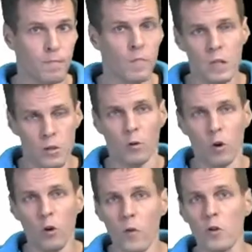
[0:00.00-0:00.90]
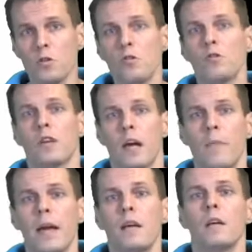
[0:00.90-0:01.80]
So conversions can
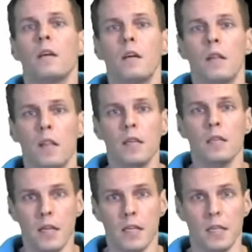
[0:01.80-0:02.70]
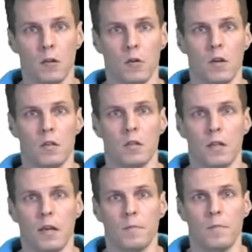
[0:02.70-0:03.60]
make things easier to understand.
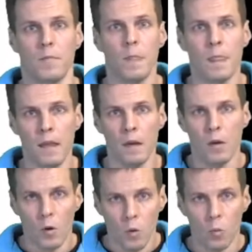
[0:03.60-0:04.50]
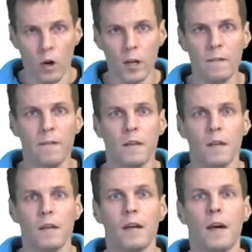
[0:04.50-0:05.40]
What if
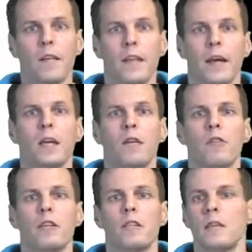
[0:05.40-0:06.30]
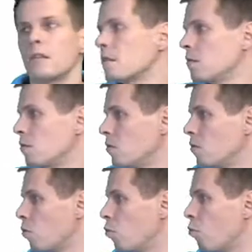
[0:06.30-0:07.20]
the increase is
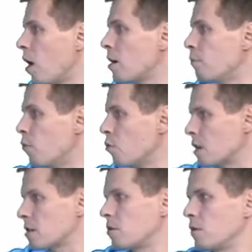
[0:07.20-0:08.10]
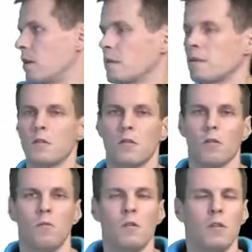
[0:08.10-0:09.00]
1 bugasoid?
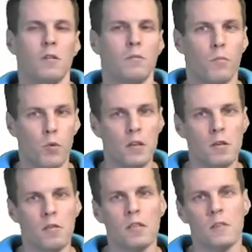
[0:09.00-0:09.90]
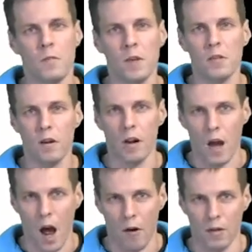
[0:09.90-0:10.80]
So bugasoid is a fictional
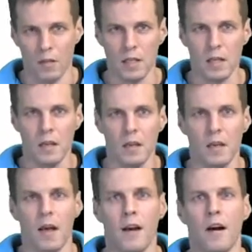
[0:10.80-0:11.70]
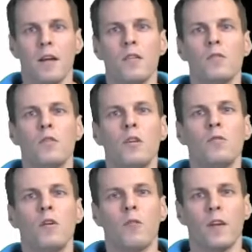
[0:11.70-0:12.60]
currency, and I don't know
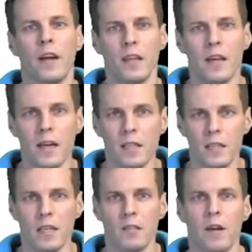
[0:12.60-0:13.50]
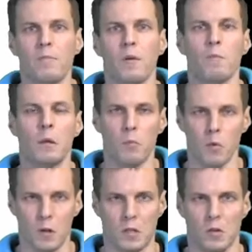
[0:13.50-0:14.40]
of any exchange rate between
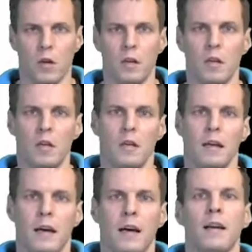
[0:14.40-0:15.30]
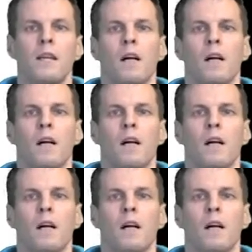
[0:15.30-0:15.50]
bugasoid and